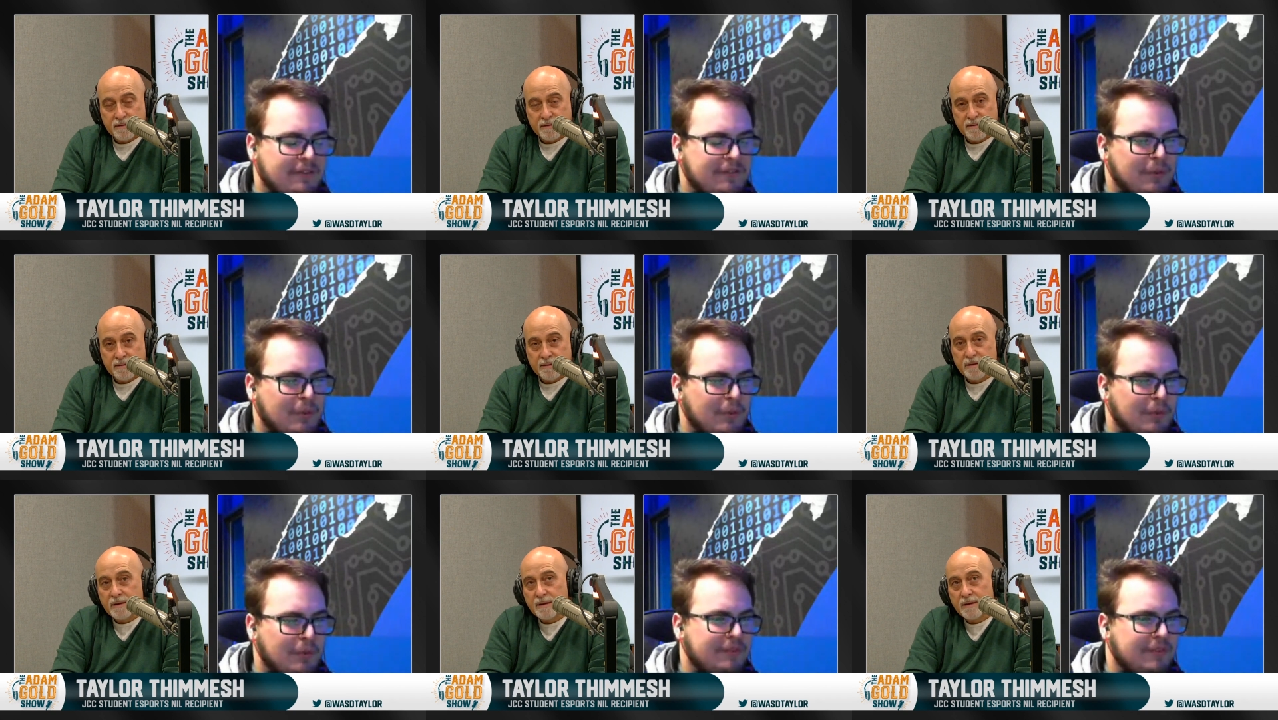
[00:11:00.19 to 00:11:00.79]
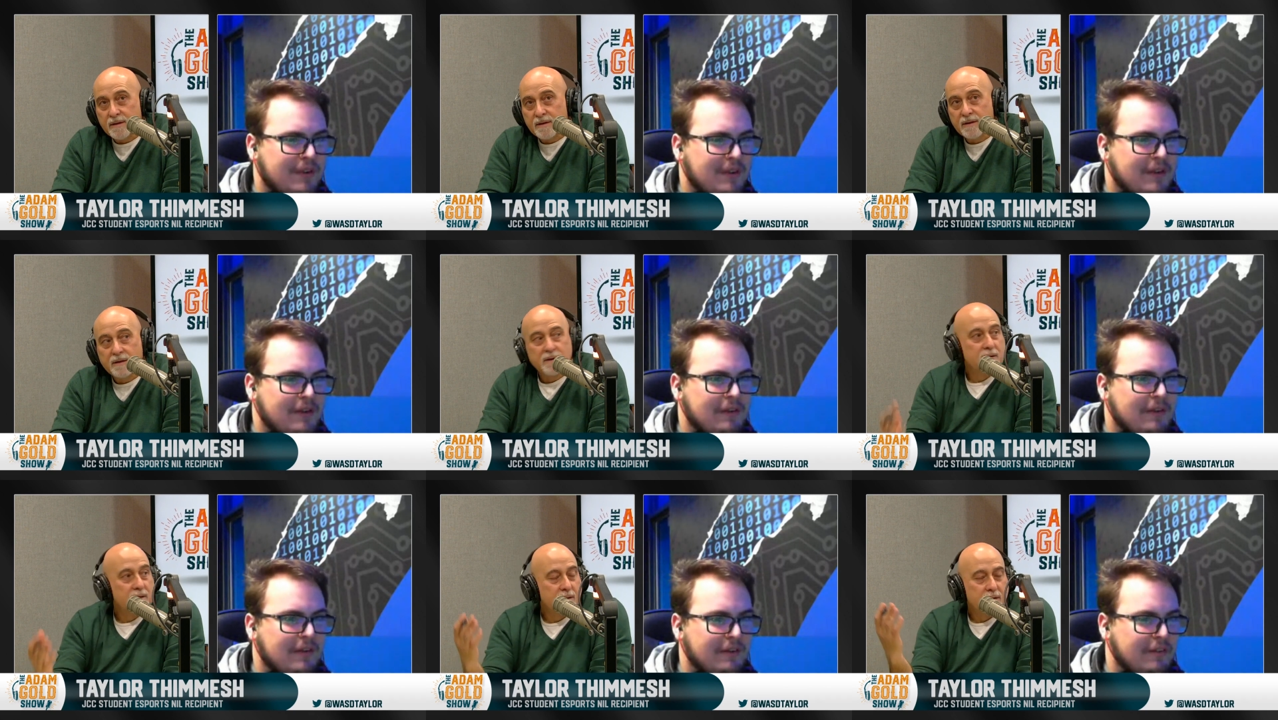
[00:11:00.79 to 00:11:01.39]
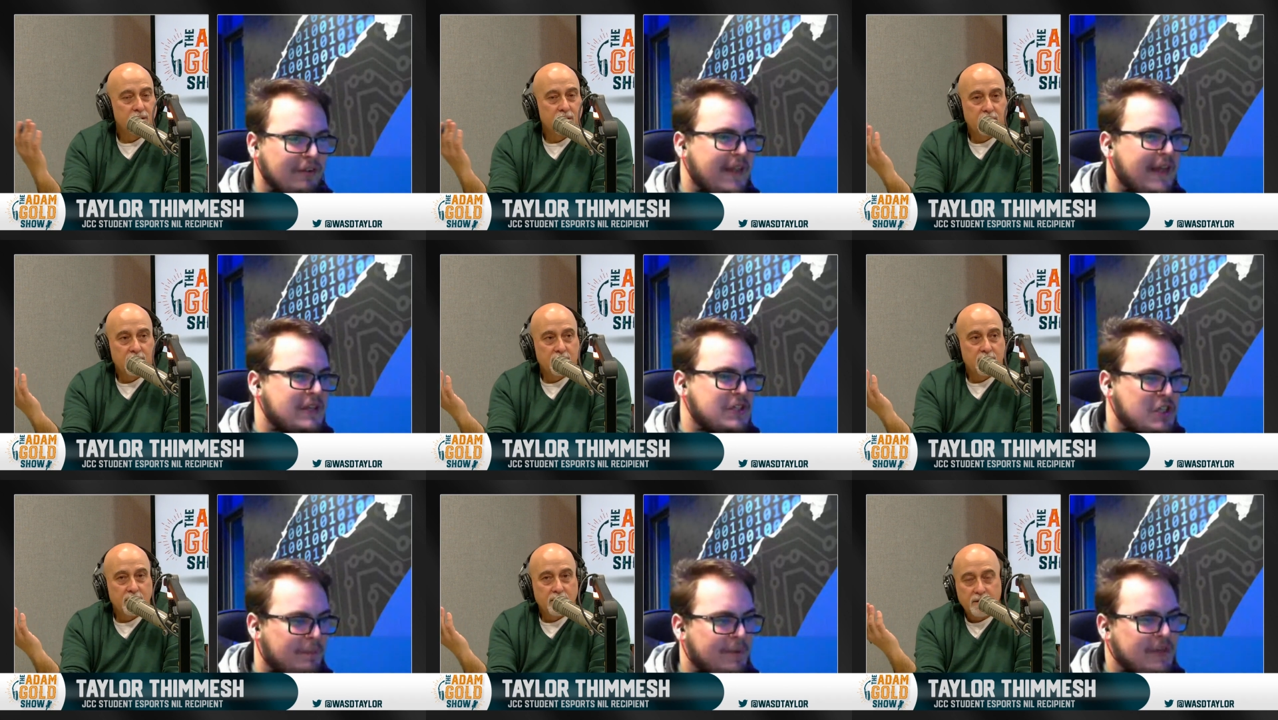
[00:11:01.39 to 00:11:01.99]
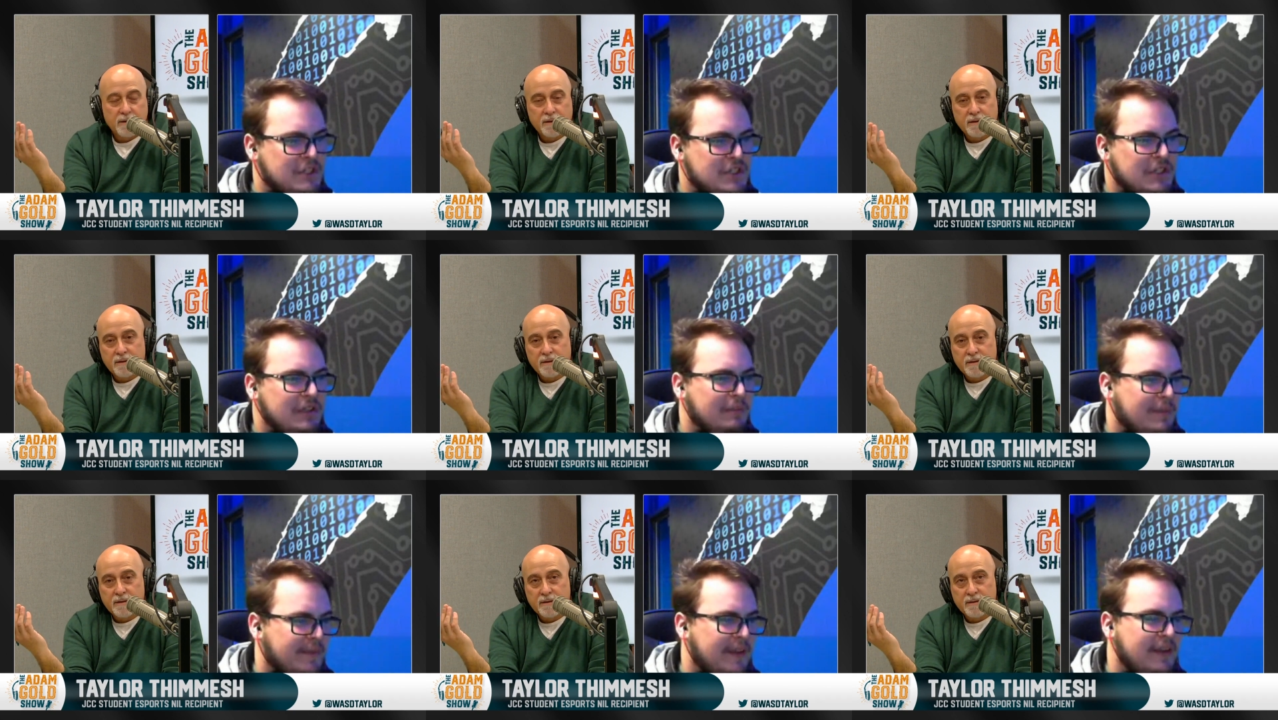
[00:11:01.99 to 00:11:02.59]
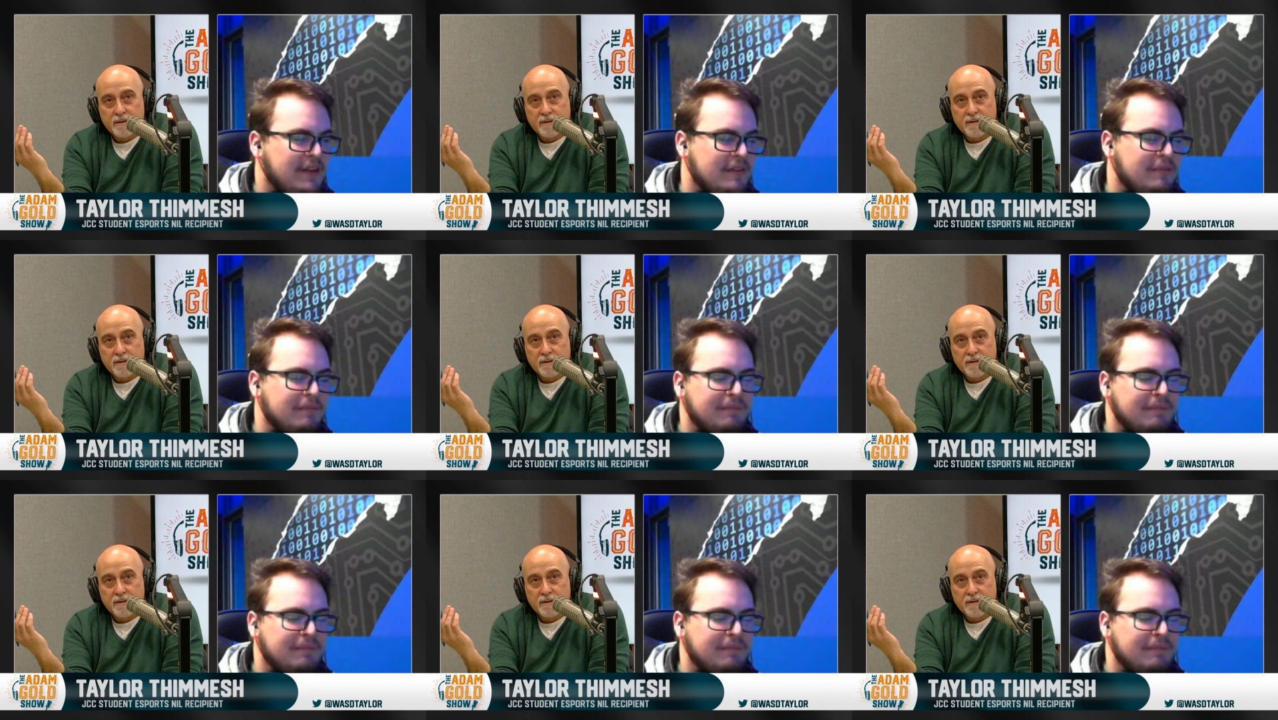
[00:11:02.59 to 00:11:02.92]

Speaker 1: not a lot of schools uh, took that jump initially, but